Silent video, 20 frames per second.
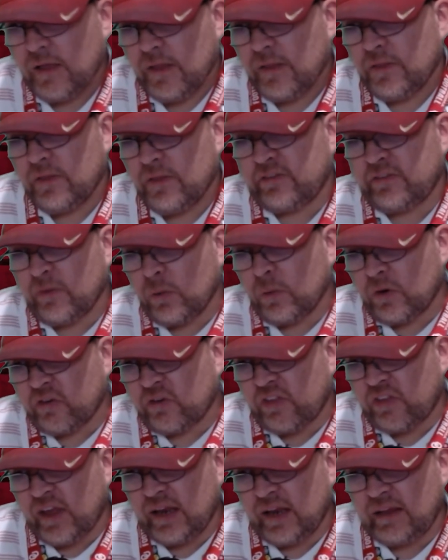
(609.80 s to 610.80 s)
The Sooners
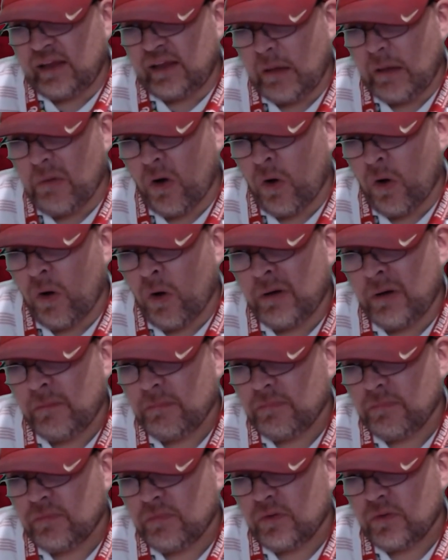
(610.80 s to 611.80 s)
then came home
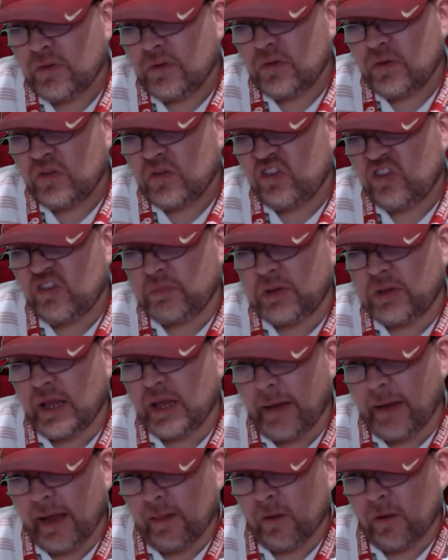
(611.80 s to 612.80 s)
to play
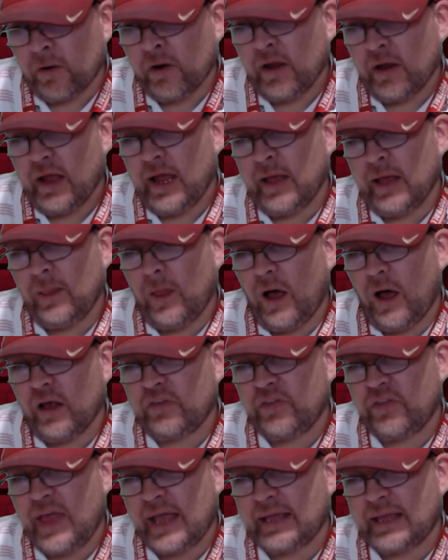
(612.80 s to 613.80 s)
Baylor and
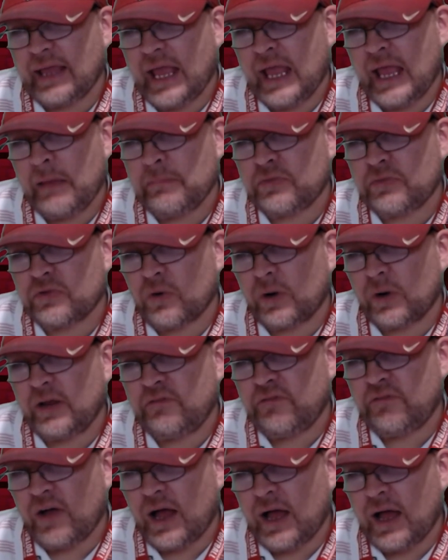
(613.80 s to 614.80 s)
lost that game
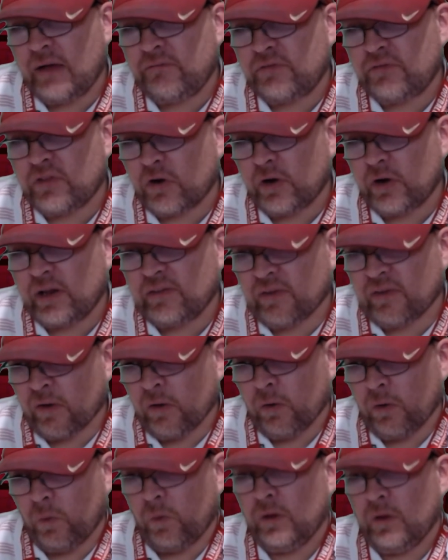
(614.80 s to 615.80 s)

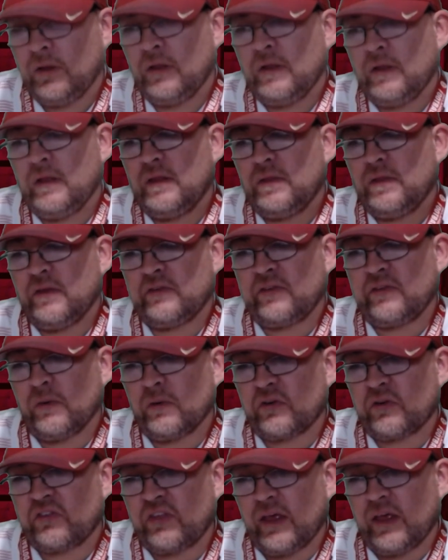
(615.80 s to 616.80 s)
35-32. The
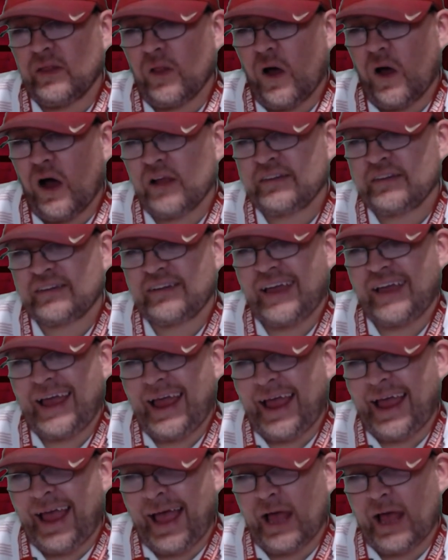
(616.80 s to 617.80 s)
Sooners then lost
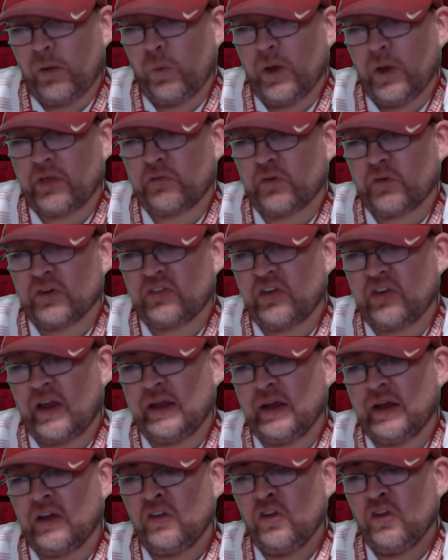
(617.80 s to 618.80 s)
at West
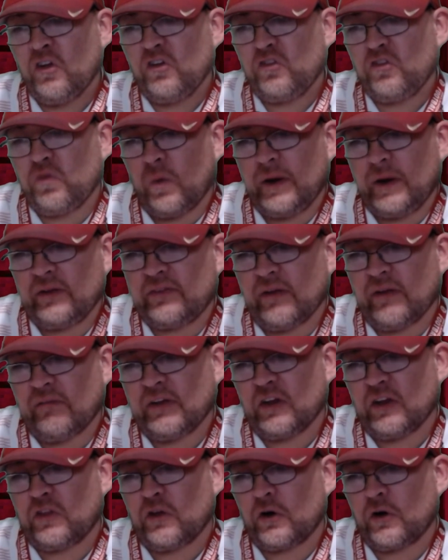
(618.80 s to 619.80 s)
Virginia
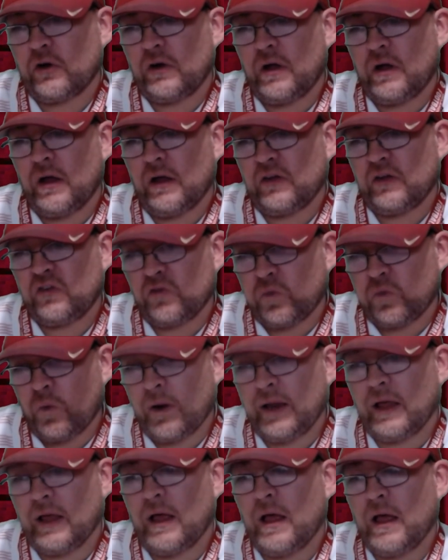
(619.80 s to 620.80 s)

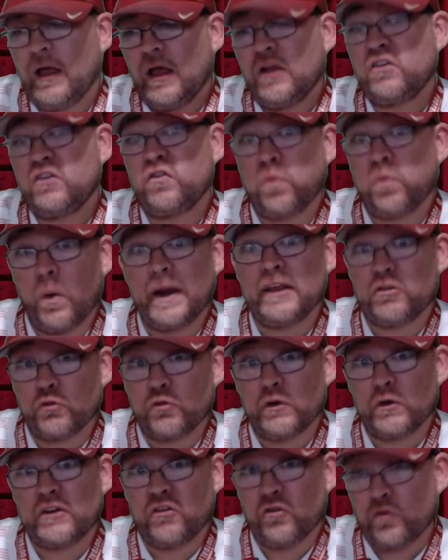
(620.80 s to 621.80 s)

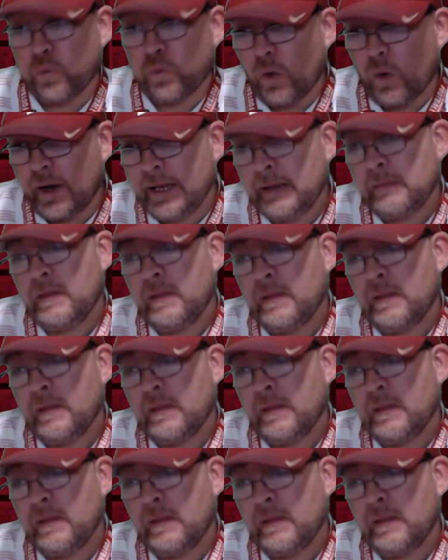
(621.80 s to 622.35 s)
23-20.